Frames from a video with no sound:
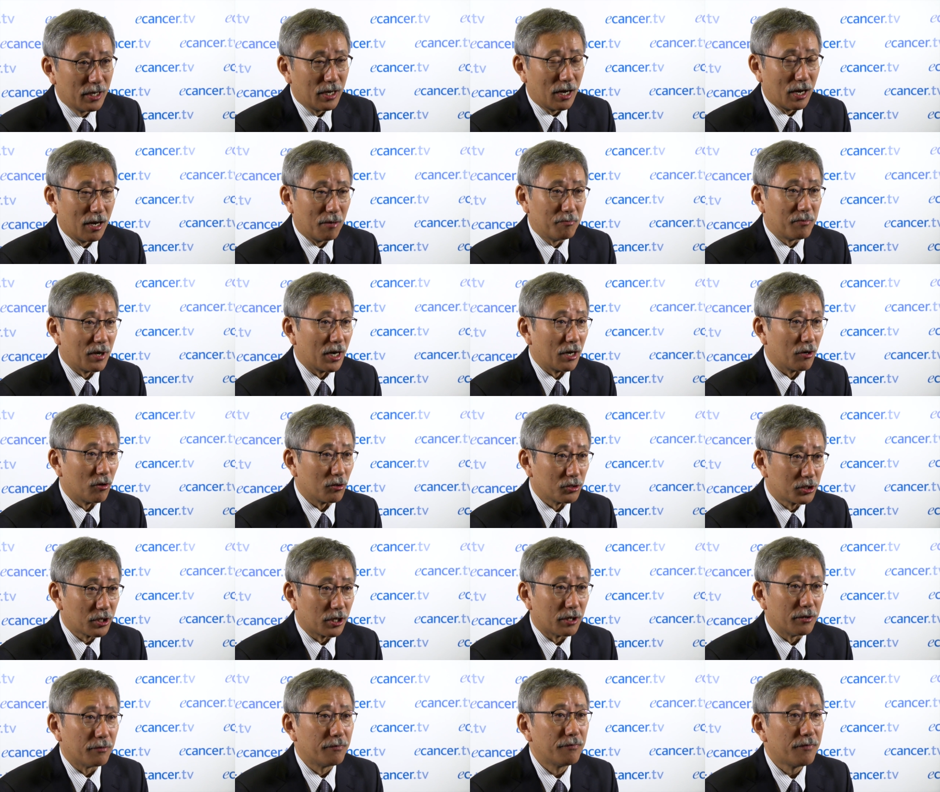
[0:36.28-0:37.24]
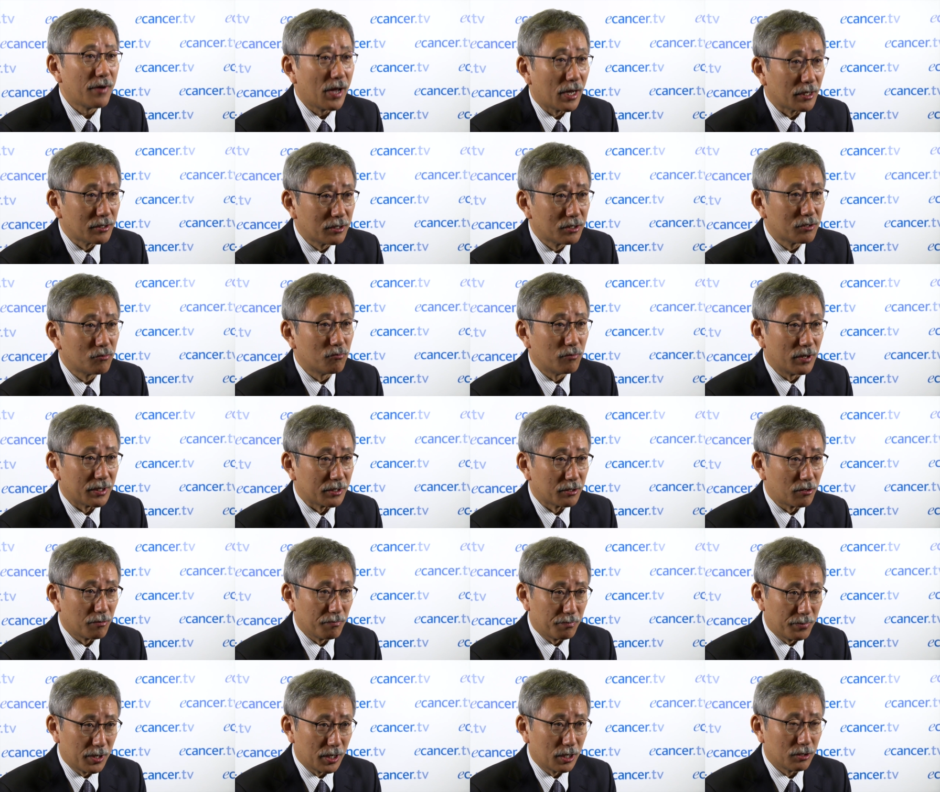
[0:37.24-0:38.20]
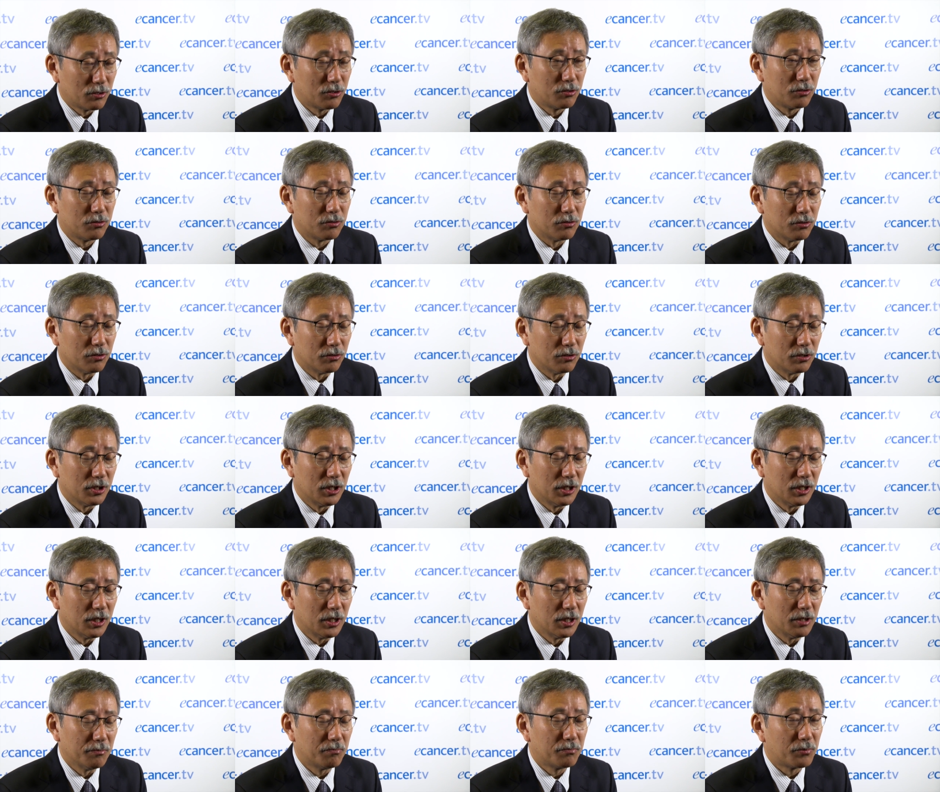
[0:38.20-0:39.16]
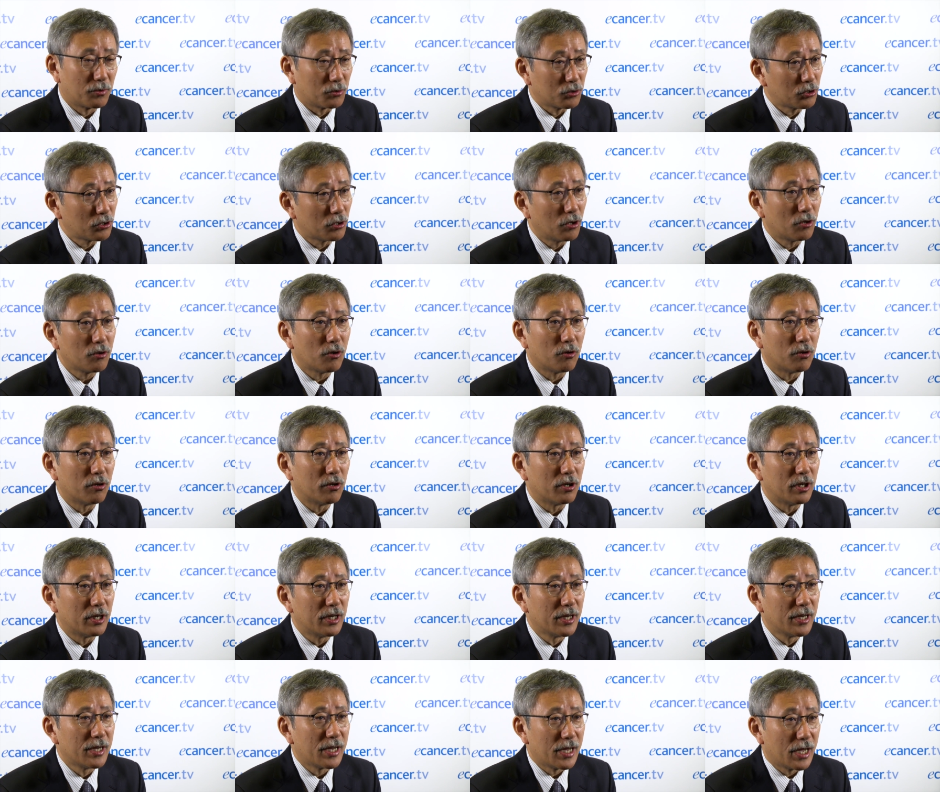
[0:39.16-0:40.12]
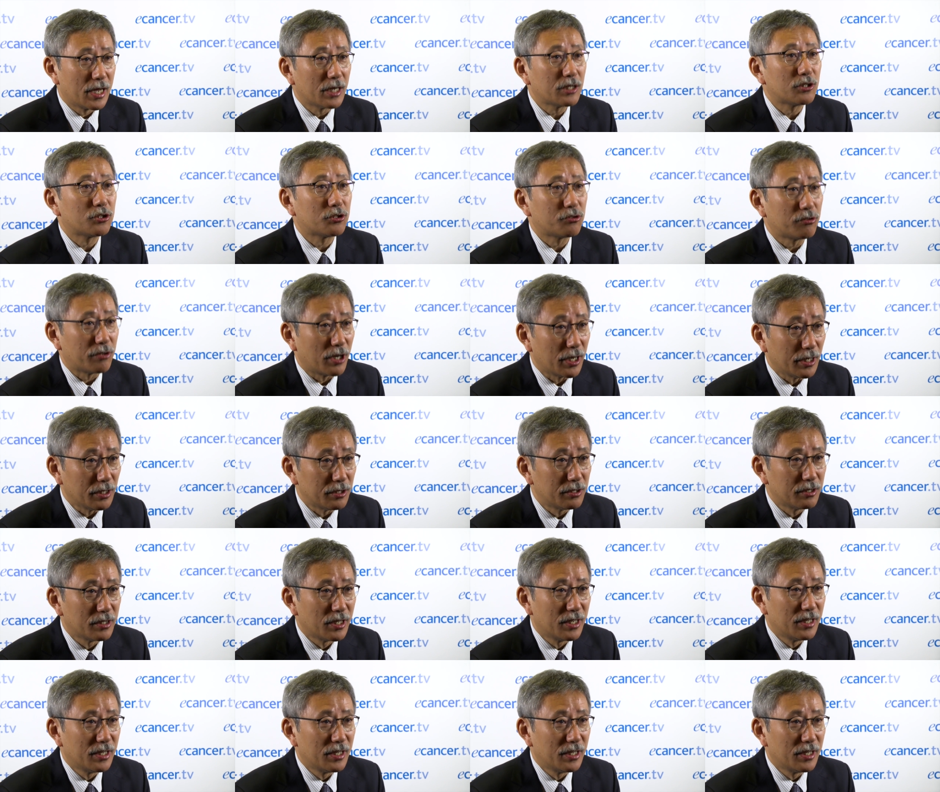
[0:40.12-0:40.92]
uh, biological effects when compared to the proton or X-ray.